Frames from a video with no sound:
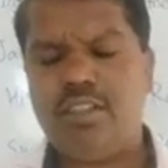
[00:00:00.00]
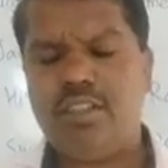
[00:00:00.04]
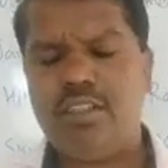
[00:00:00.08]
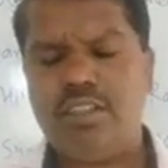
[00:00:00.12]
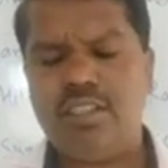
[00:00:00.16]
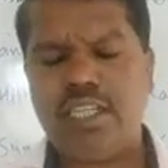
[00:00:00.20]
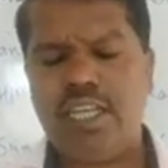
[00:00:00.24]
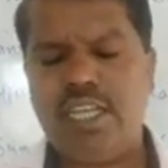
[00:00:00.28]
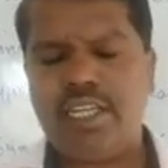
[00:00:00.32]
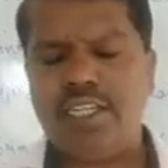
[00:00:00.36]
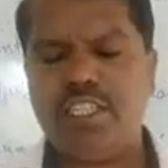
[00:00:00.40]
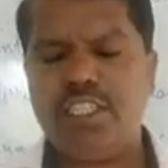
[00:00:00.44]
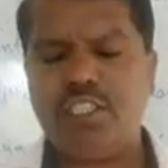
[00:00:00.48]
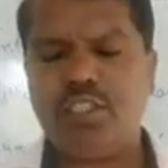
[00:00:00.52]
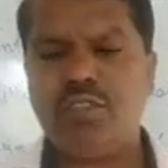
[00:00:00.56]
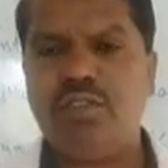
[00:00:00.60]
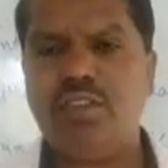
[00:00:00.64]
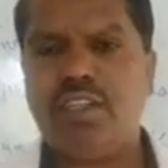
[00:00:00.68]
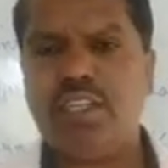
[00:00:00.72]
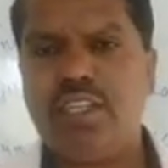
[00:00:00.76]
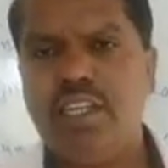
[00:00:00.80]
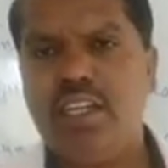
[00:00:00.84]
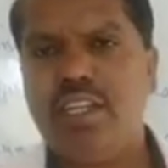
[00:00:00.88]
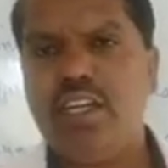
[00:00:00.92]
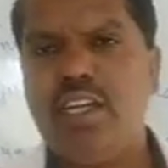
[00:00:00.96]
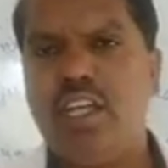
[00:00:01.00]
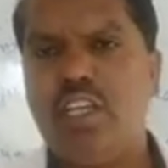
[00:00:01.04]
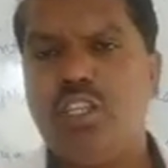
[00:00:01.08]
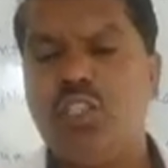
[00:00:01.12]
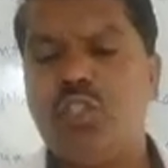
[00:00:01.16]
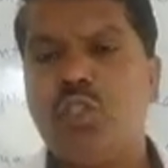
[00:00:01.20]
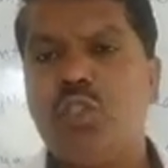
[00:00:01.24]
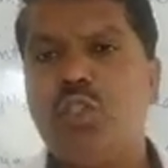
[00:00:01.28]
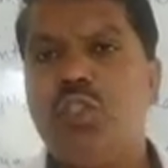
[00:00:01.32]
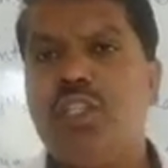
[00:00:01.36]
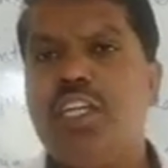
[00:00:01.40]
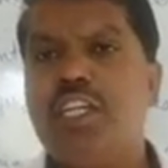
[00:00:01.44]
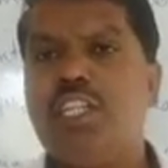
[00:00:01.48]
scientists were there now.
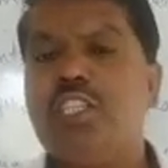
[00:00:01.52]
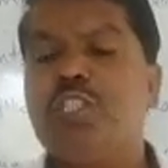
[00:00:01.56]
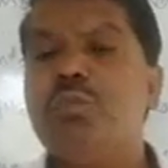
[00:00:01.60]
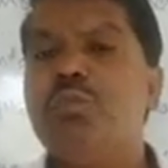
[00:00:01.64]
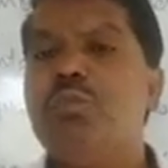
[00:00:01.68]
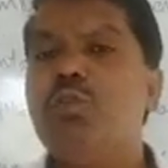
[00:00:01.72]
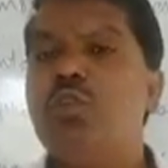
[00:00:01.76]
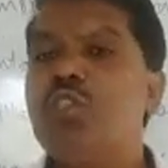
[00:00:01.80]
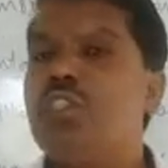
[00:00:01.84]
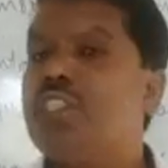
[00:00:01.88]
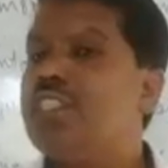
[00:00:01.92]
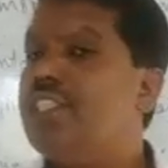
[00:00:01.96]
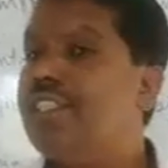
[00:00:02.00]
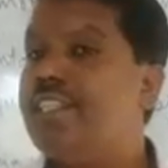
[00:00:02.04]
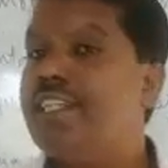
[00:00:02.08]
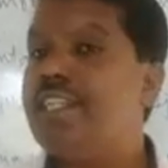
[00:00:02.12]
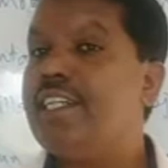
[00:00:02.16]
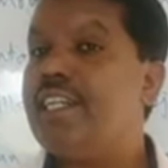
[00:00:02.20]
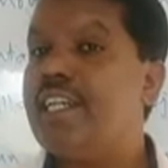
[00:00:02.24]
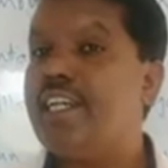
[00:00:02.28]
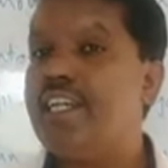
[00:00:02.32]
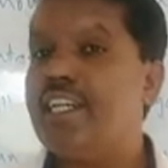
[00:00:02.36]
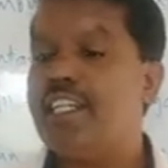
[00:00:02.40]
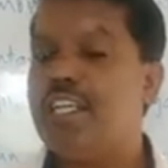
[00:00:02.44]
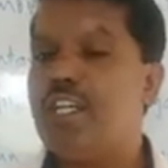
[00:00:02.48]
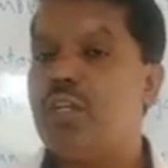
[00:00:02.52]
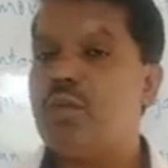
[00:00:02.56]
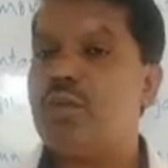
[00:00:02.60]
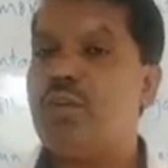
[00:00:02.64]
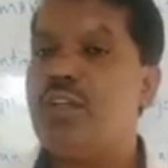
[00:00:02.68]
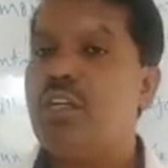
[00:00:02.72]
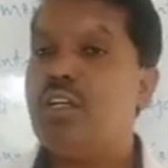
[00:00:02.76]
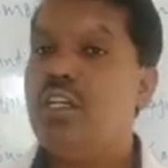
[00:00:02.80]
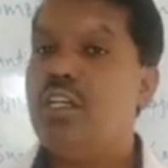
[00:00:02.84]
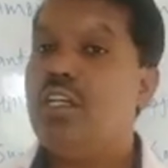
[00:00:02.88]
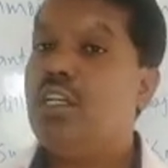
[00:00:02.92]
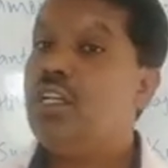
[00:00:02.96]
So their books he didn't get that one.